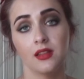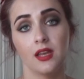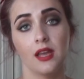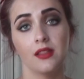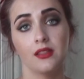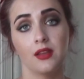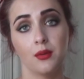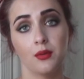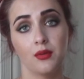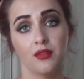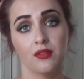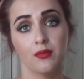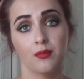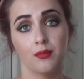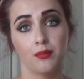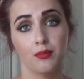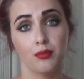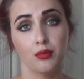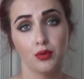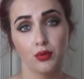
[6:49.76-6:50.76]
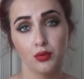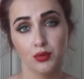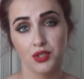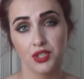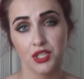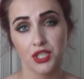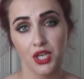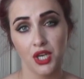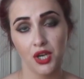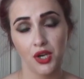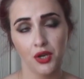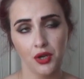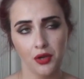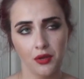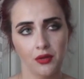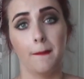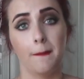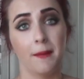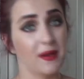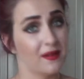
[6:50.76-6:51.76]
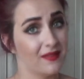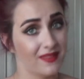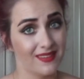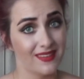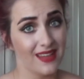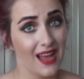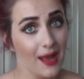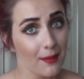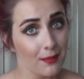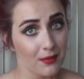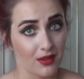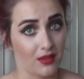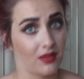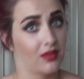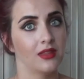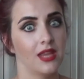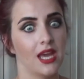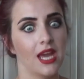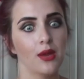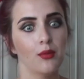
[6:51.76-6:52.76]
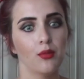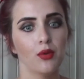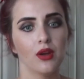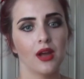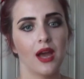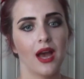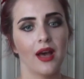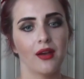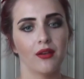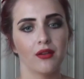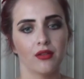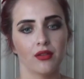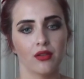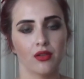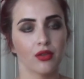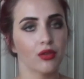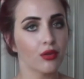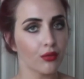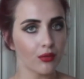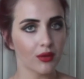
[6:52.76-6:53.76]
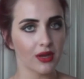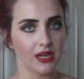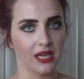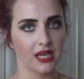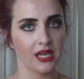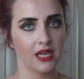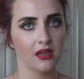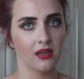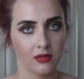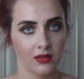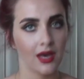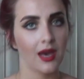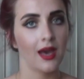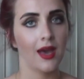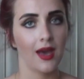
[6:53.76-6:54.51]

and there was Blue Cheer, but Sabbath, they were out of the three the